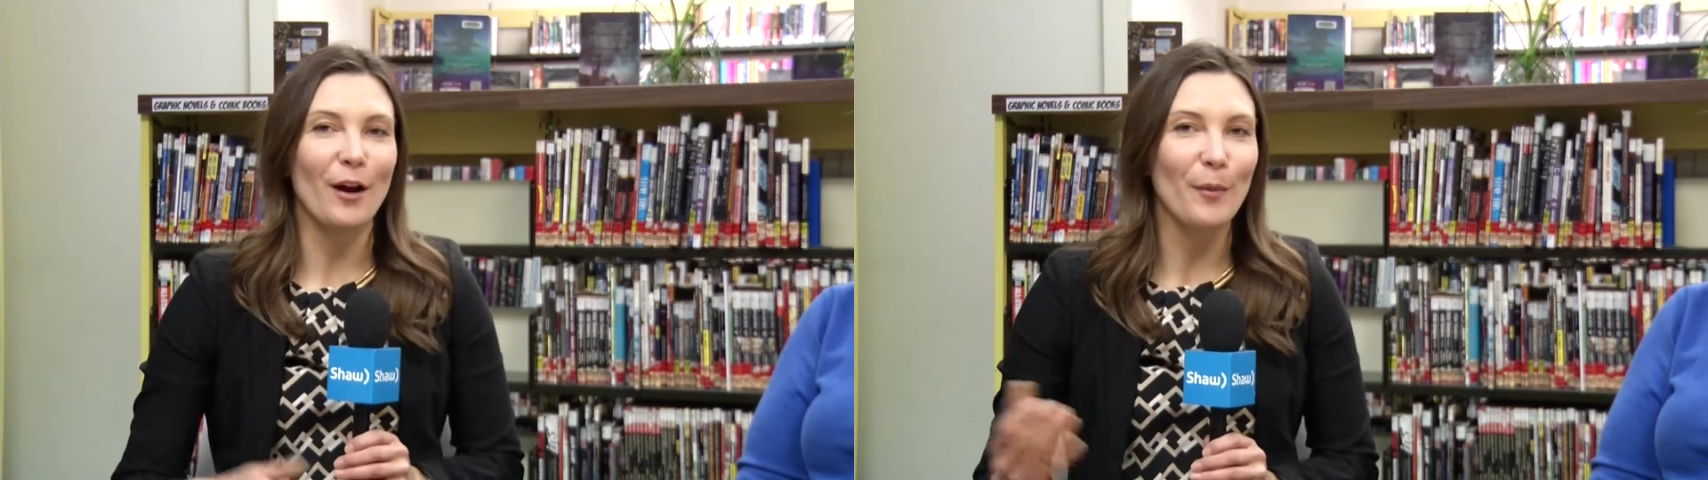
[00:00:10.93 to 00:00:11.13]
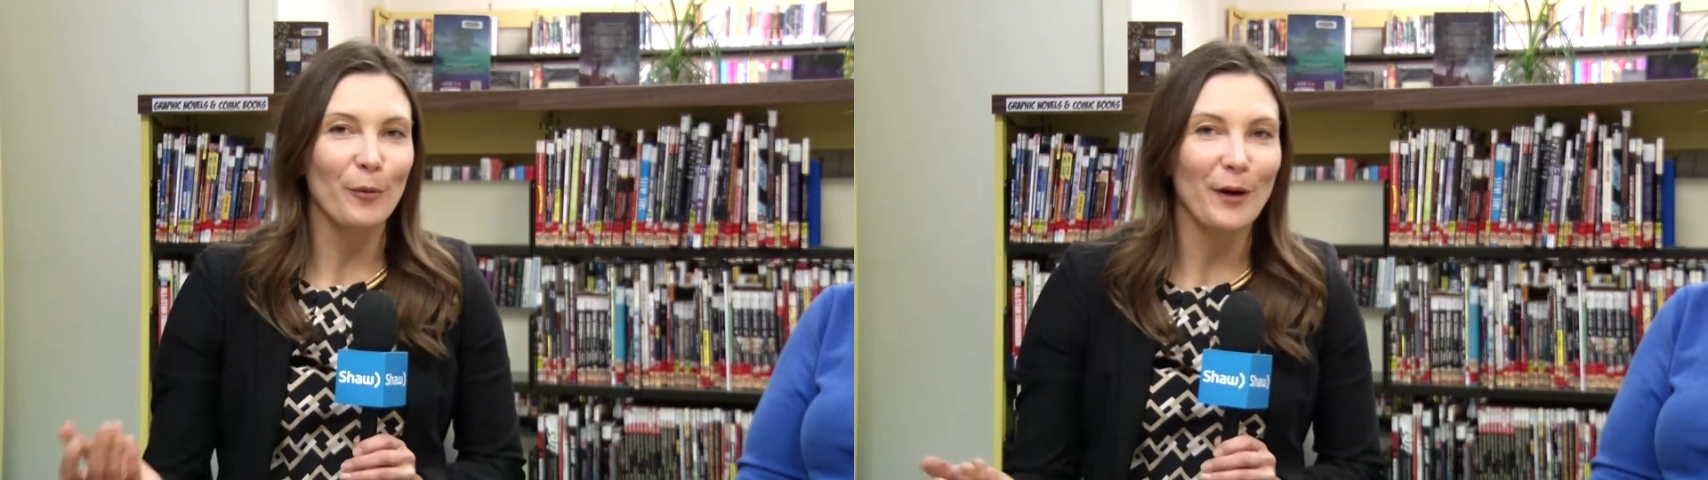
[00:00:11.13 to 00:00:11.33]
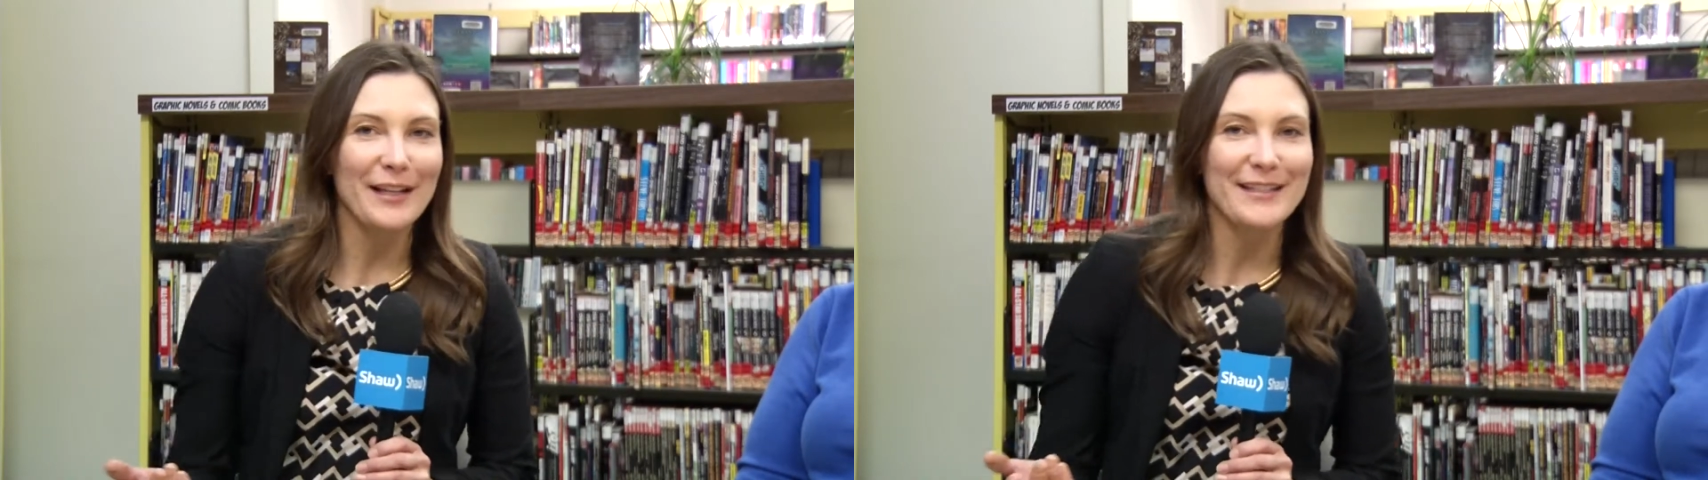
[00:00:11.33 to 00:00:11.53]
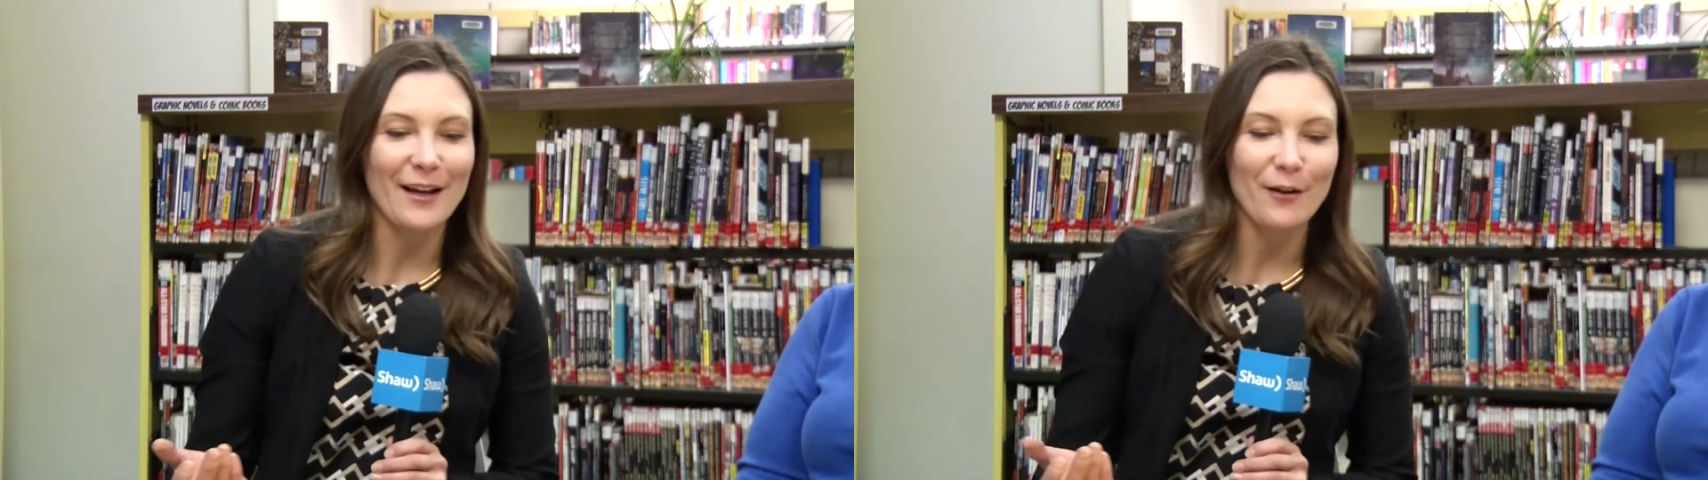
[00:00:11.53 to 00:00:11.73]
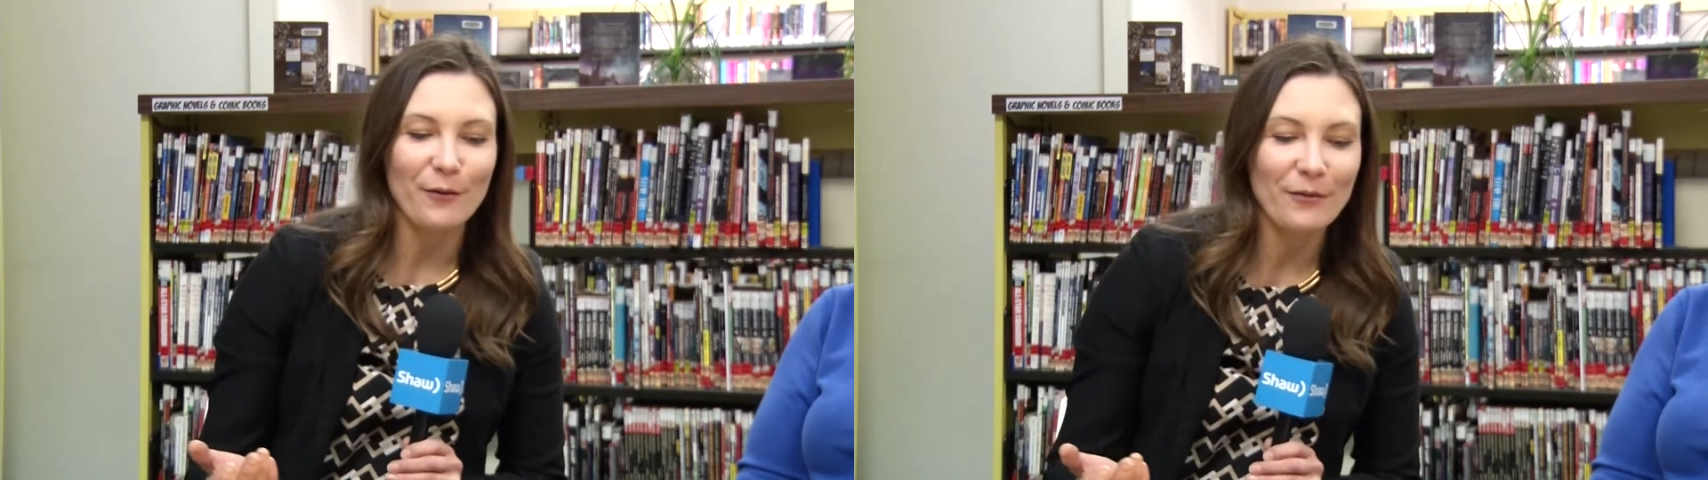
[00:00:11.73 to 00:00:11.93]
operates
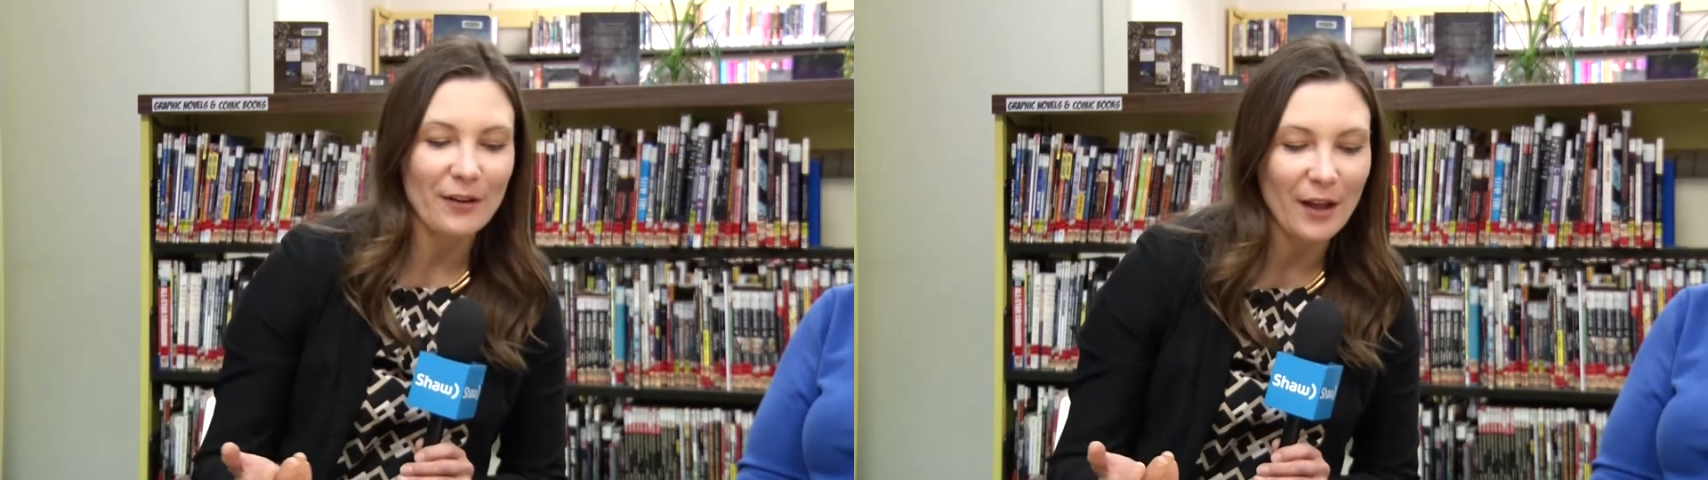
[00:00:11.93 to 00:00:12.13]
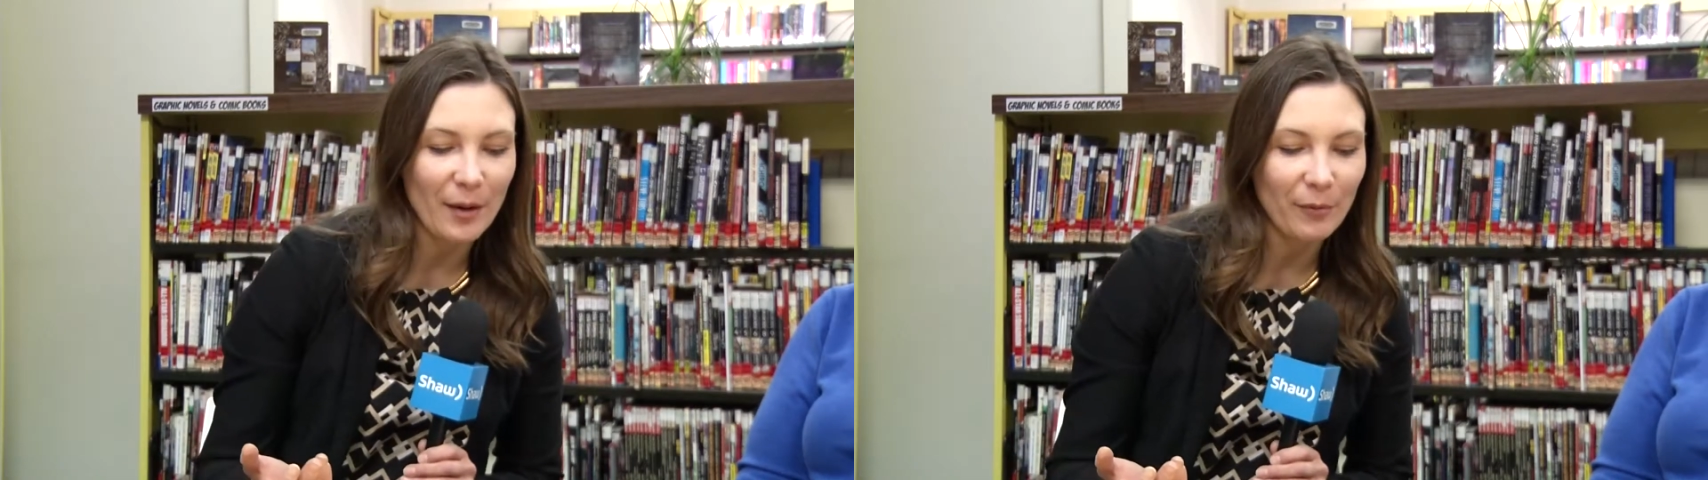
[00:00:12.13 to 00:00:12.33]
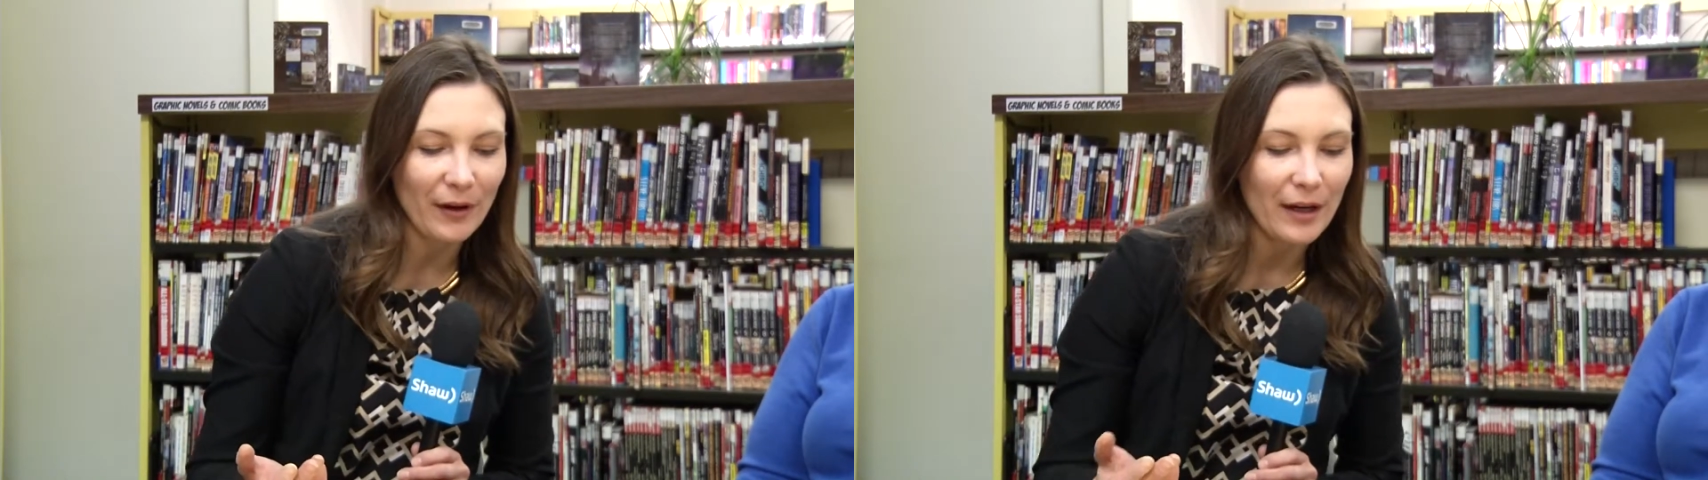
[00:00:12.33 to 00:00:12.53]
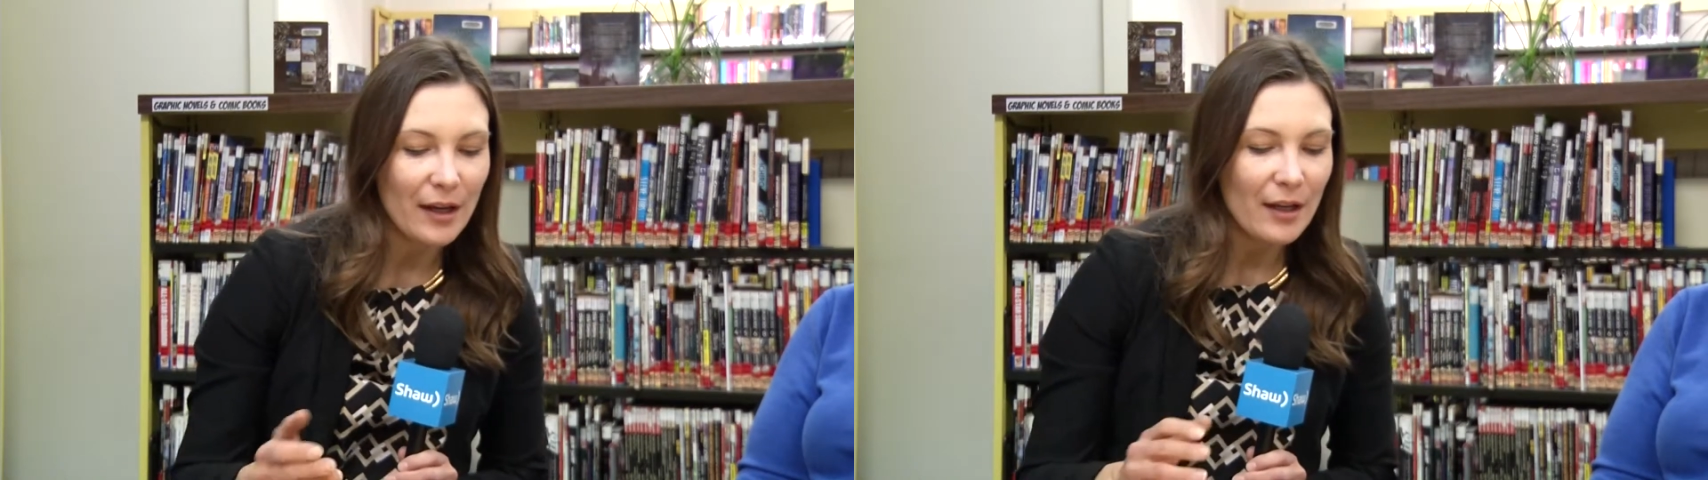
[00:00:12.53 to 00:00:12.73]
out of the library.